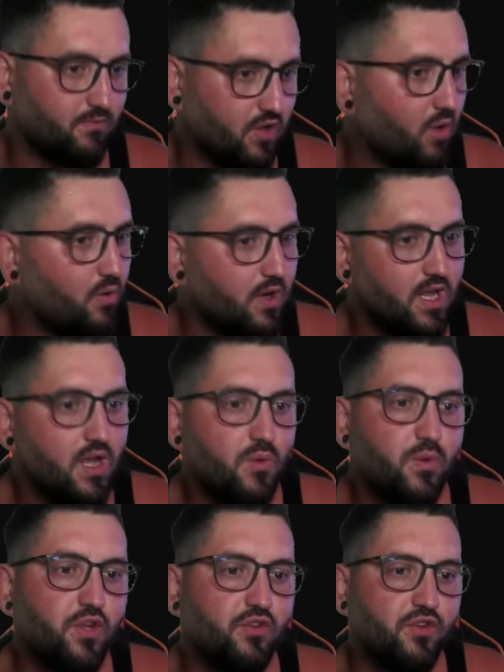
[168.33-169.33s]
So
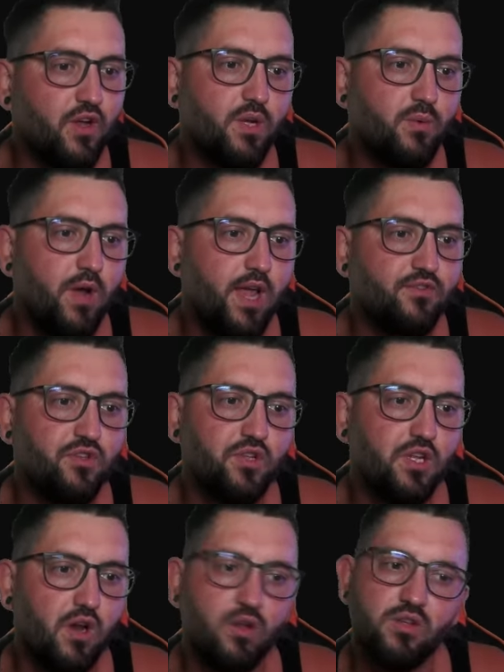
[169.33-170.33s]
when you see on the waves, you
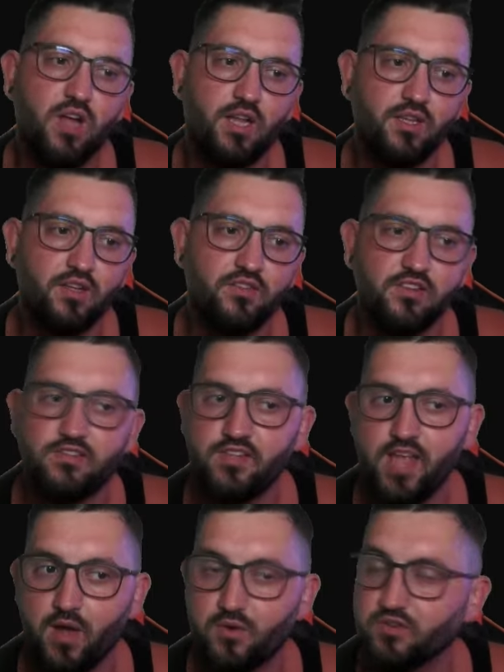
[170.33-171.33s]
need around
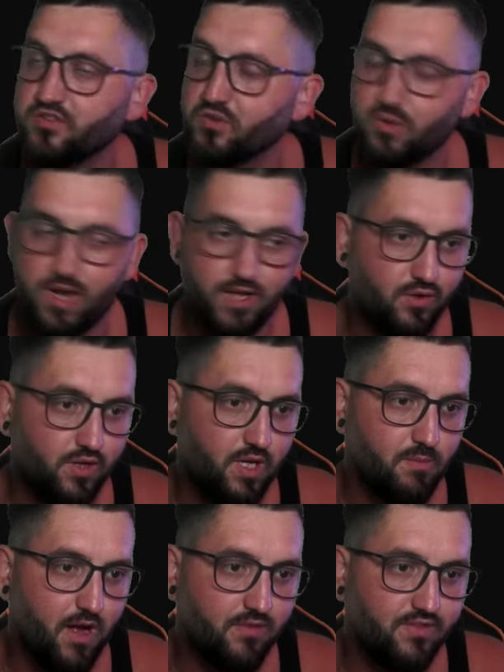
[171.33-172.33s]
160 accuracy to land your
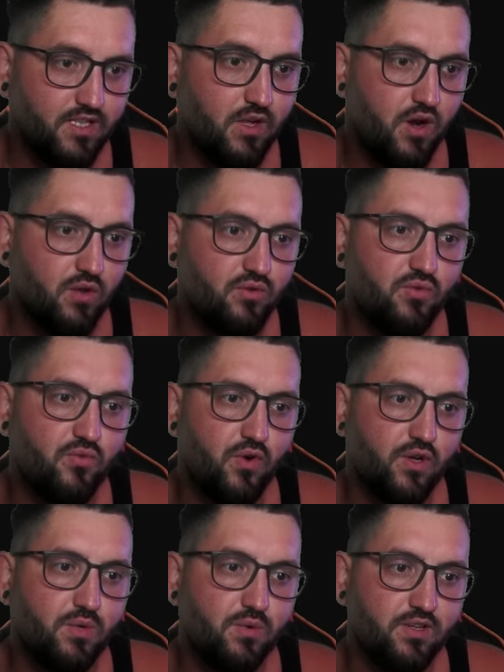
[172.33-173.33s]
debuffs and around
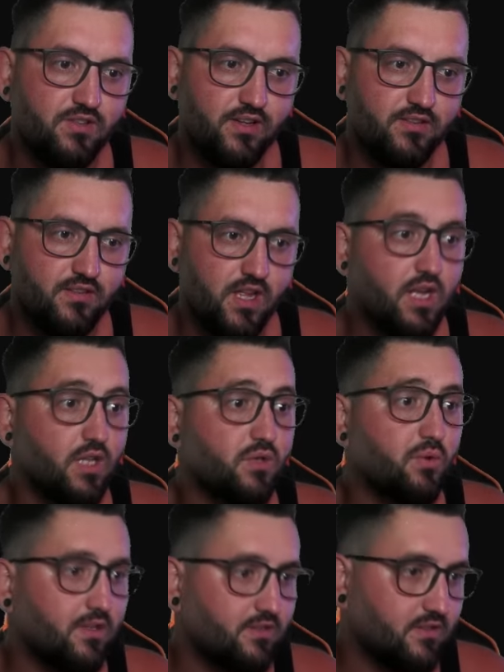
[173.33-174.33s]
240 resist
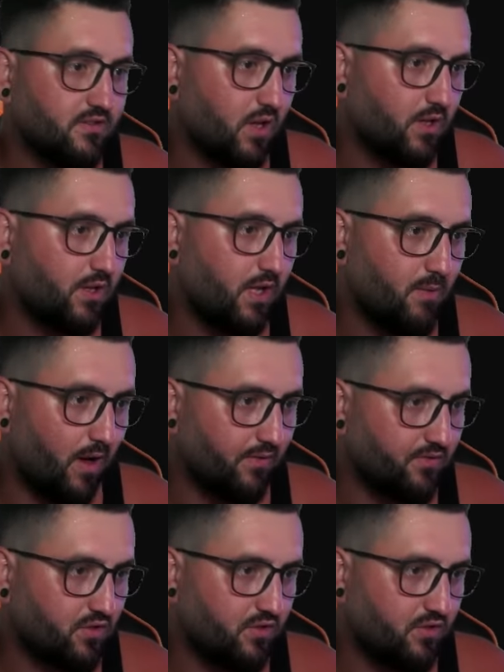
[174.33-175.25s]
to resist all the debuffs.